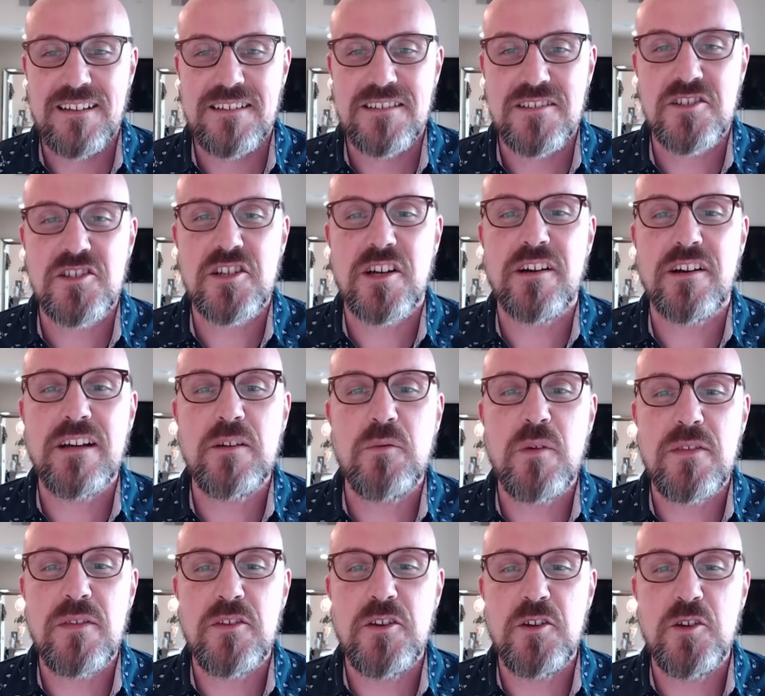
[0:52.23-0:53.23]
sharing
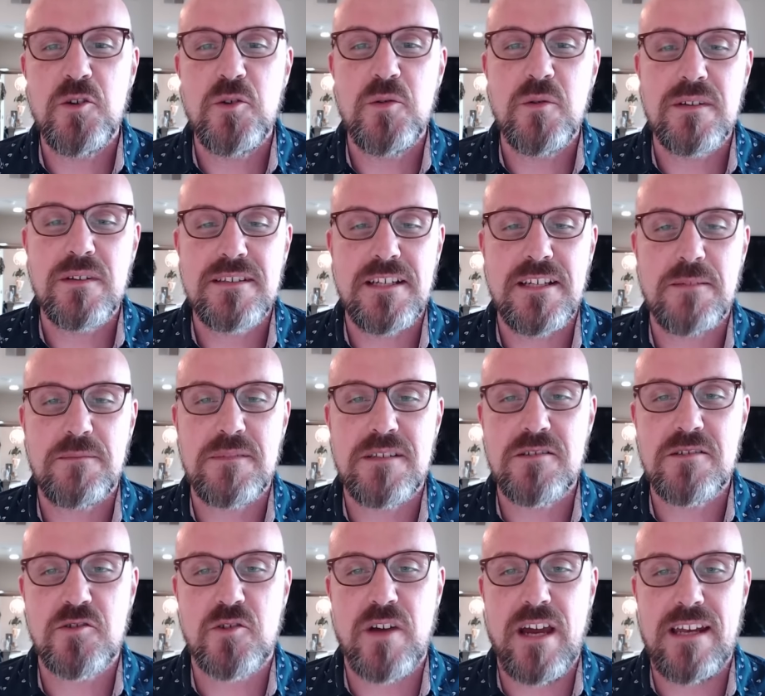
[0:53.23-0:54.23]
with you tips
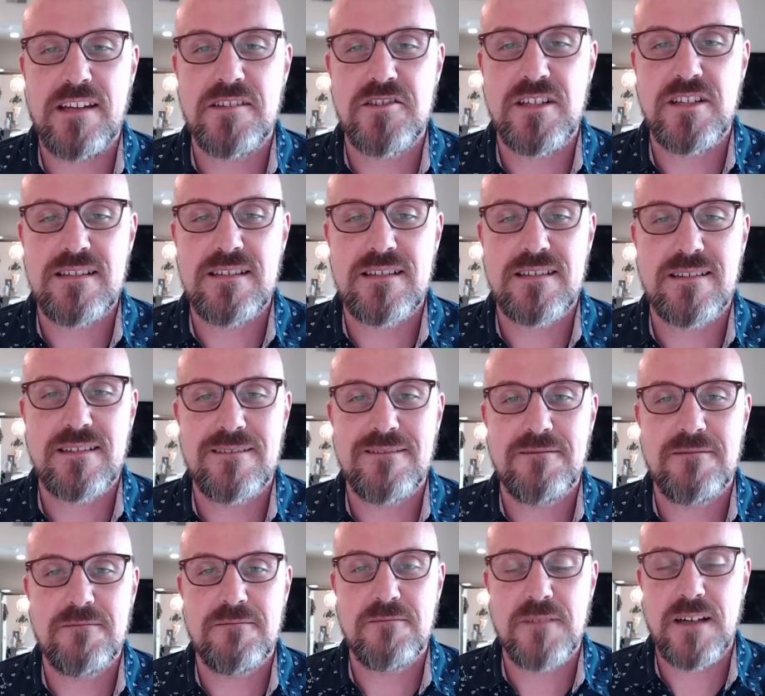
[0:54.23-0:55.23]
and strategies,
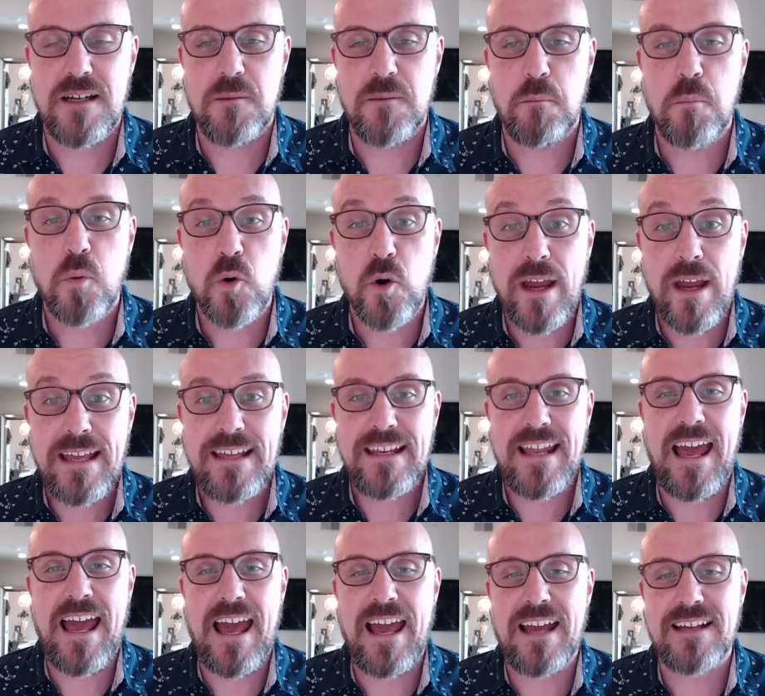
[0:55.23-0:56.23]
brain
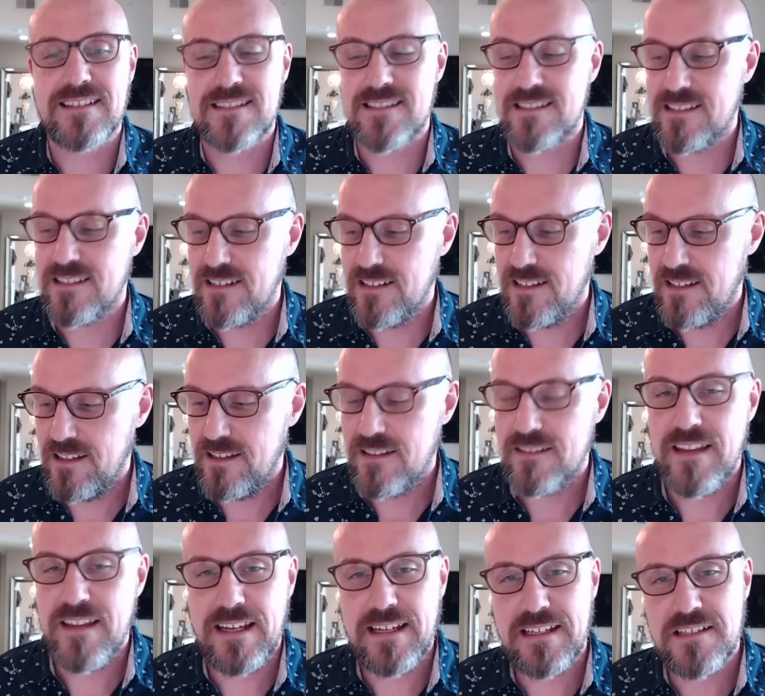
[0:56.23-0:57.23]
hacks
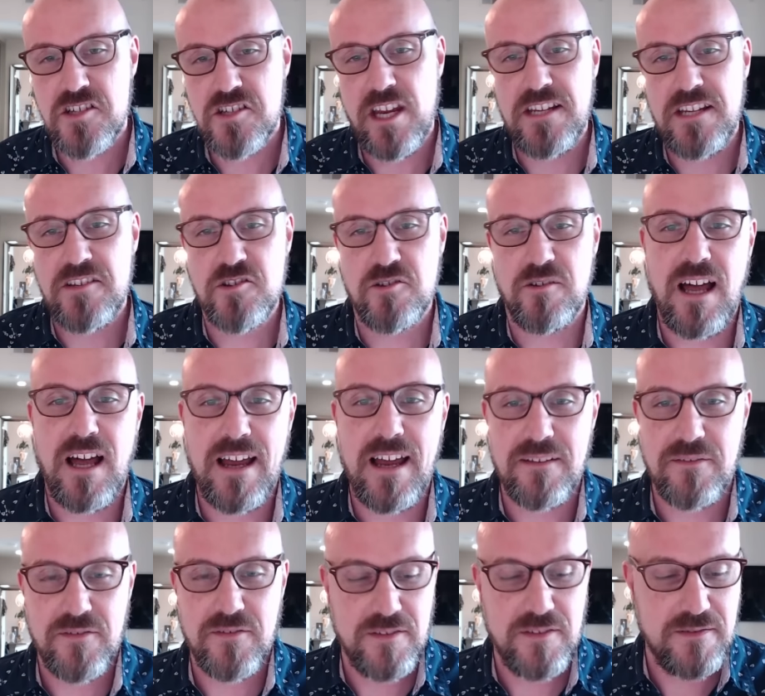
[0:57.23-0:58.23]
that can change your life.